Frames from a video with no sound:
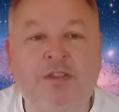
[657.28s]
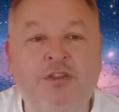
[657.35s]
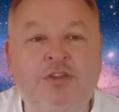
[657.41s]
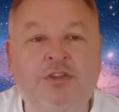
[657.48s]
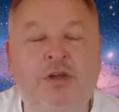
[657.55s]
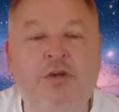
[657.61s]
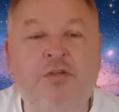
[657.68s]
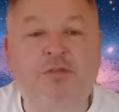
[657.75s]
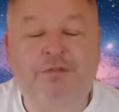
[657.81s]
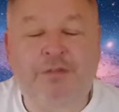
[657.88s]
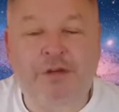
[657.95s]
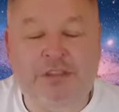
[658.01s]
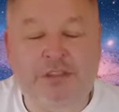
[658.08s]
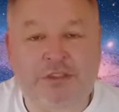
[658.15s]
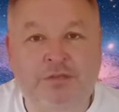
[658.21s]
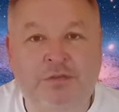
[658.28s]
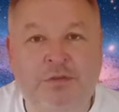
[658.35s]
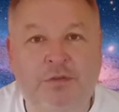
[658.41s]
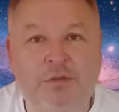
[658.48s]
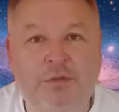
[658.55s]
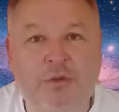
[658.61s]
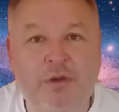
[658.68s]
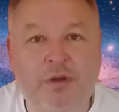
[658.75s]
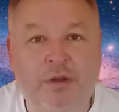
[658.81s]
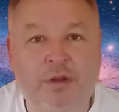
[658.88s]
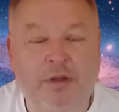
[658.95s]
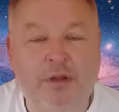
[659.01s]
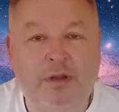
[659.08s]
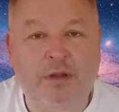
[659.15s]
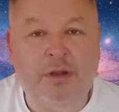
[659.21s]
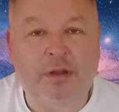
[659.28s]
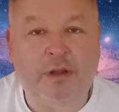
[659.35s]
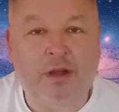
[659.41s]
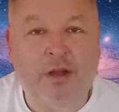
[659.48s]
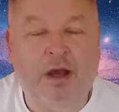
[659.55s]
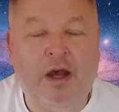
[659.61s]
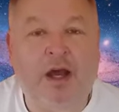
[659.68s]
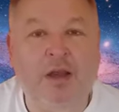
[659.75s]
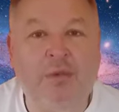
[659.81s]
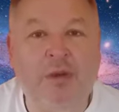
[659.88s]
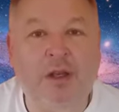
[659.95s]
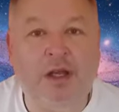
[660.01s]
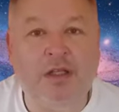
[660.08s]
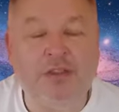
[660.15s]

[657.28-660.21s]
So first of all, I will